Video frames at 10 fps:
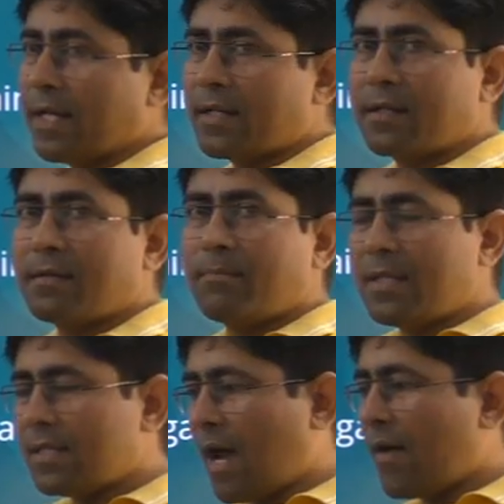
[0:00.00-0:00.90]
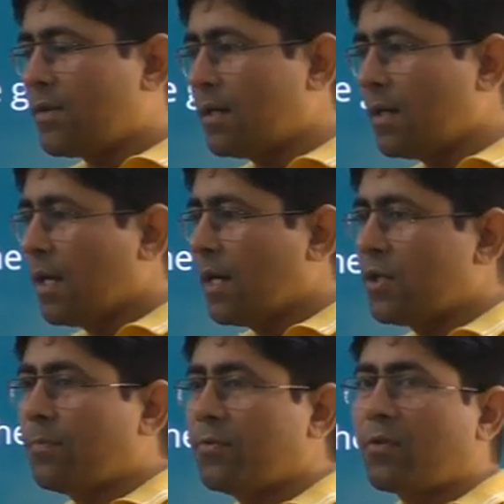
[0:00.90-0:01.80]
weight. Means after
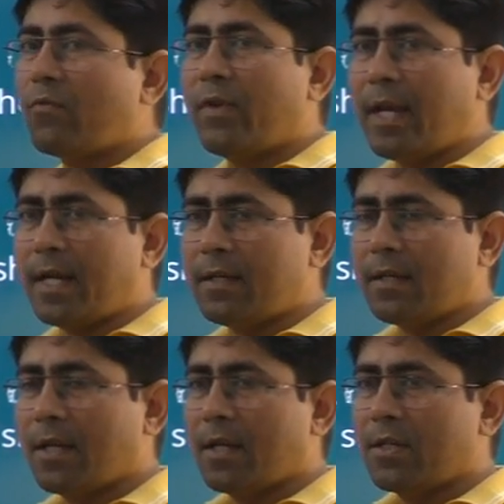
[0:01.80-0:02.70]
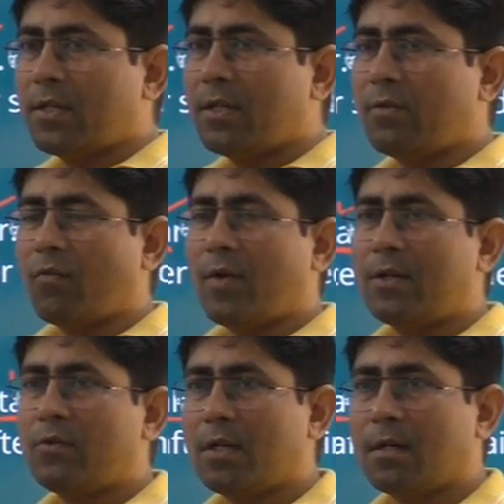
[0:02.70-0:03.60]
she put on weight, she
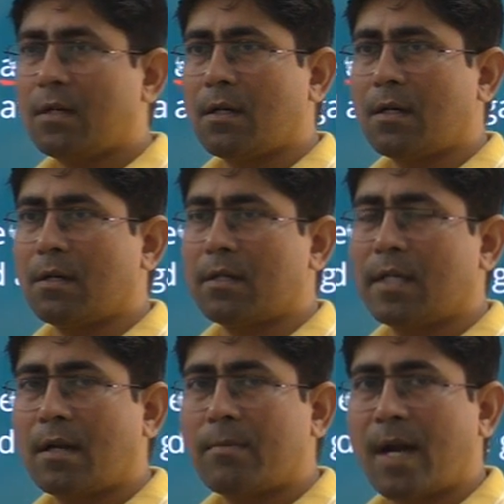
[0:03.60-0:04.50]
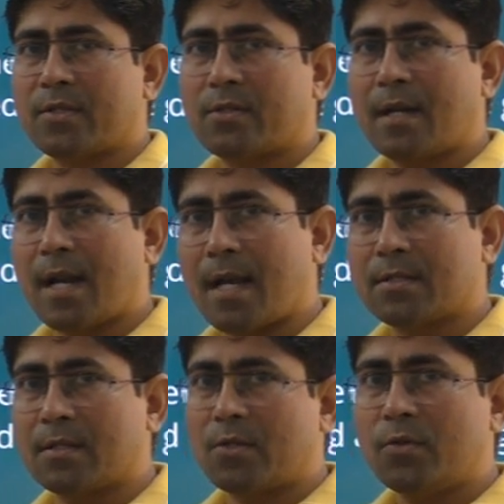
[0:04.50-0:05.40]
went to the tailor master and
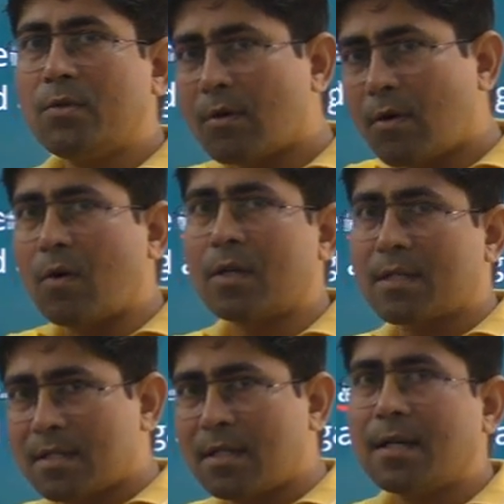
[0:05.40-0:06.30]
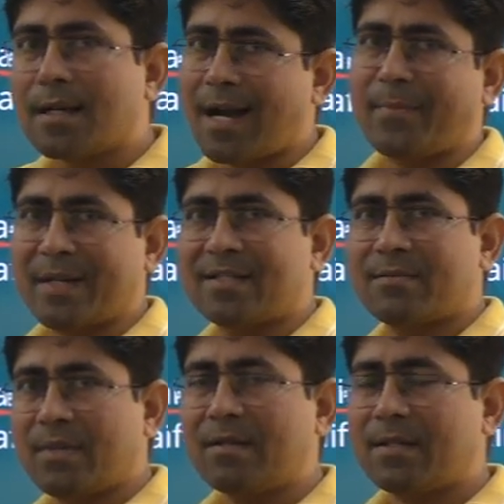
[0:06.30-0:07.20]
asked her to alter the
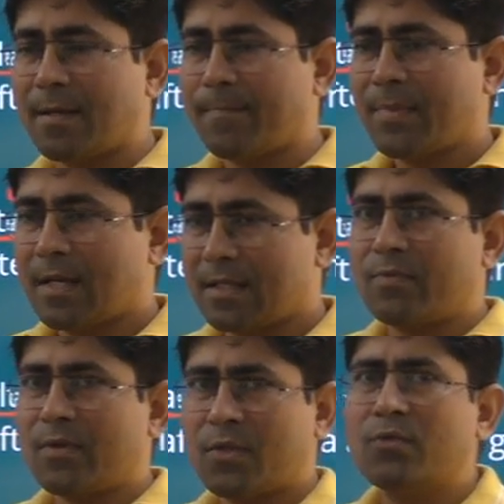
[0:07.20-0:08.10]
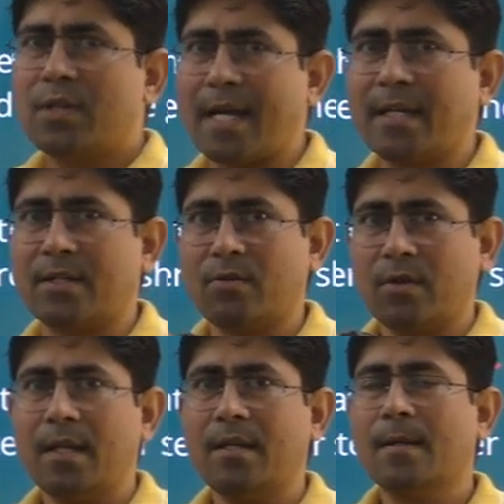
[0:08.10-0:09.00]
garments because that was too tight.
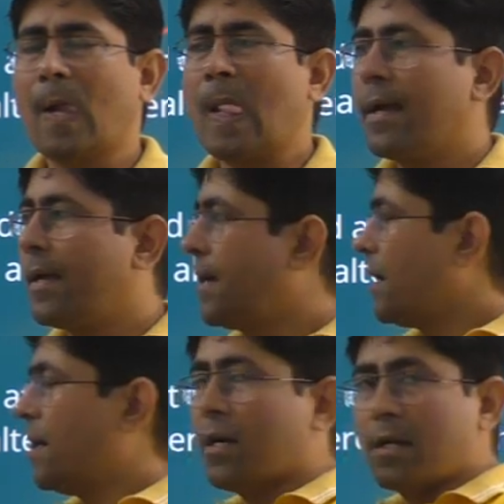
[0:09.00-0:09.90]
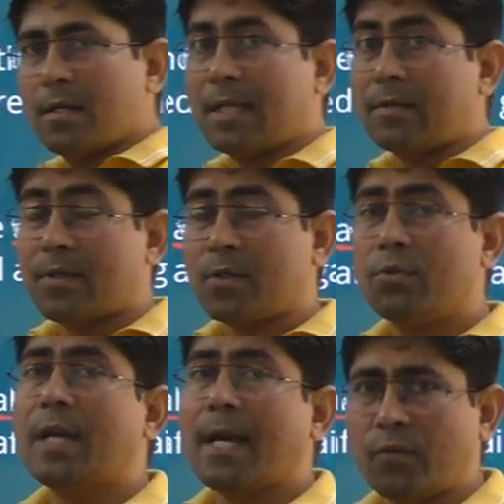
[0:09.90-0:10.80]
Okay, that was
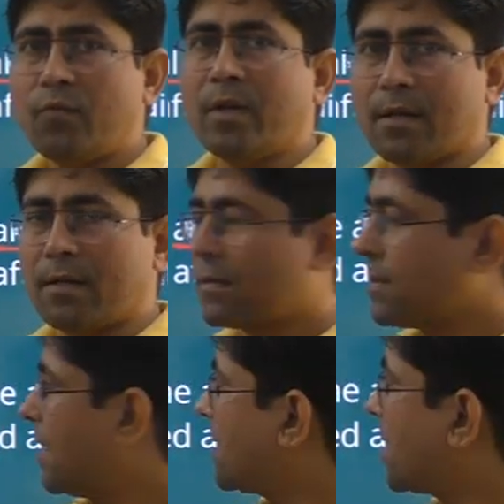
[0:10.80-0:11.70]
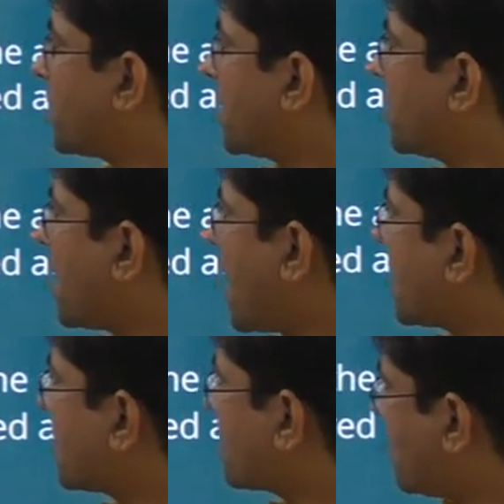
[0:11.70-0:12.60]
too tight to wear, and that's why she
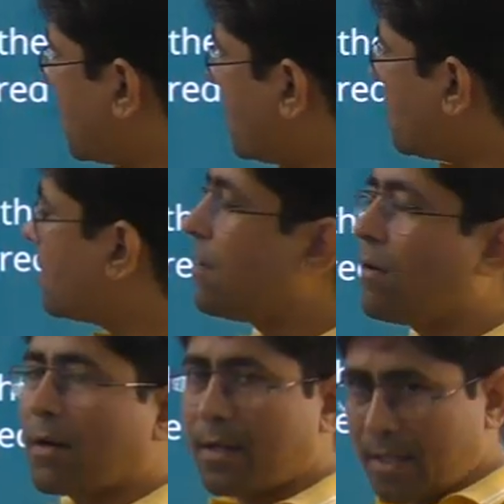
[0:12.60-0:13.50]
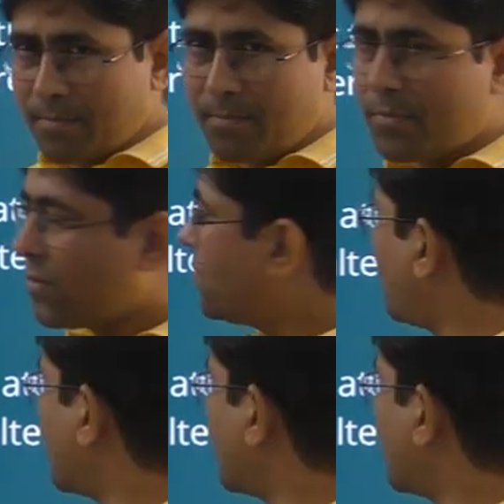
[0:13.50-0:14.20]
asked her or him to